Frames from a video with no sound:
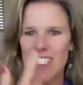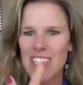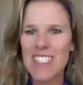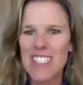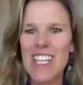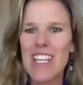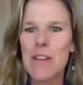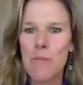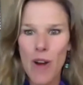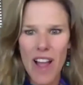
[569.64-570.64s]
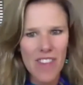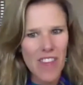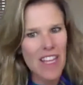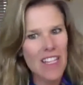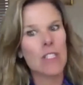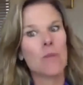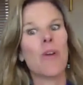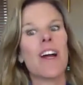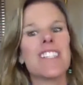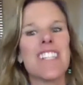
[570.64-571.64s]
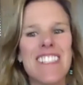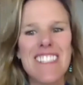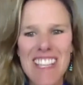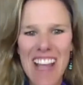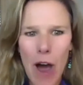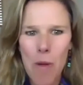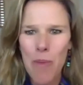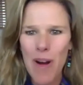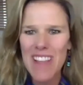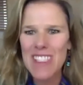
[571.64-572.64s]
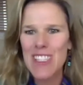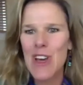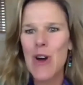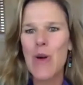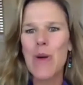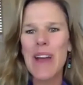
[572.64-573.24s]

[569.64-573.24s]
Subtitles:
is the in-breath, expression is the out-breath. So